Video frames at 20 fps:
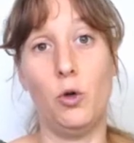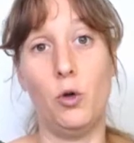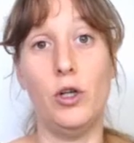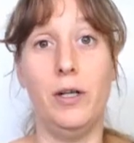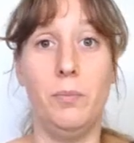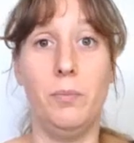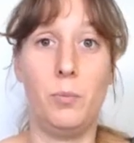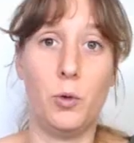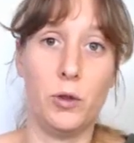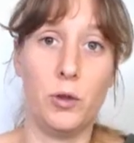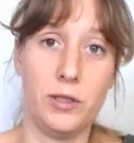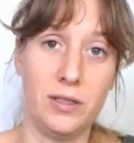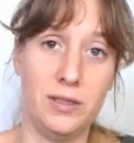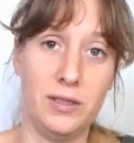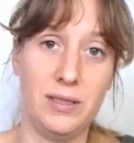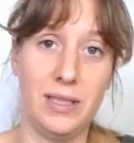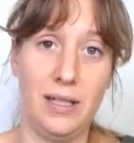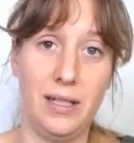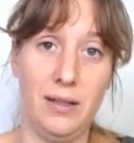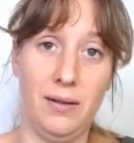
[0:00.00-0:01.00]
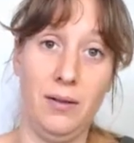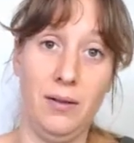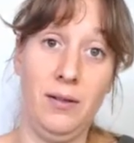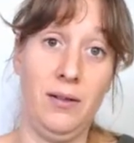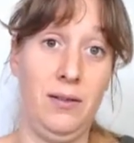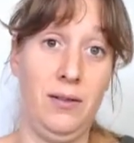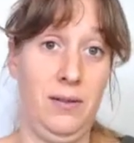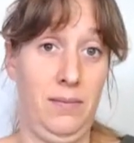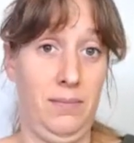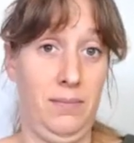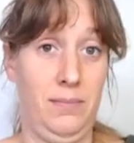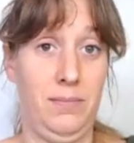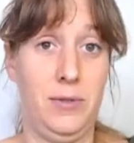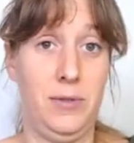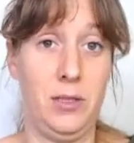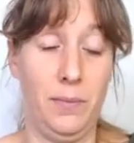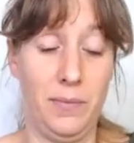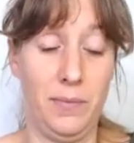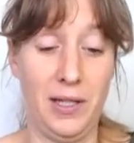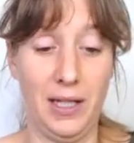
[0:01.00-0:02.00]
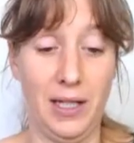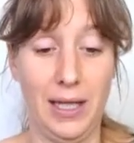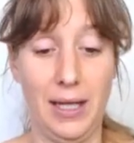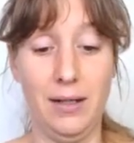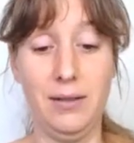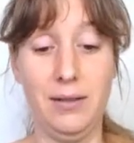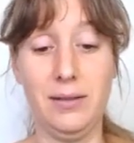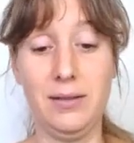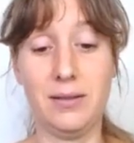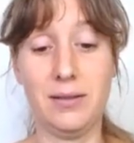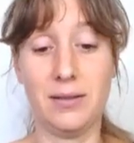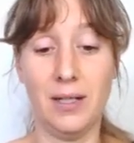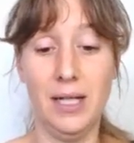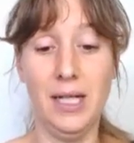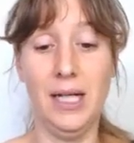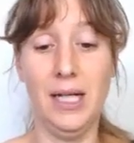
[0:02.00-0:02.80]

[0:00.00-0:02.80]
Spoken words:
important than something else.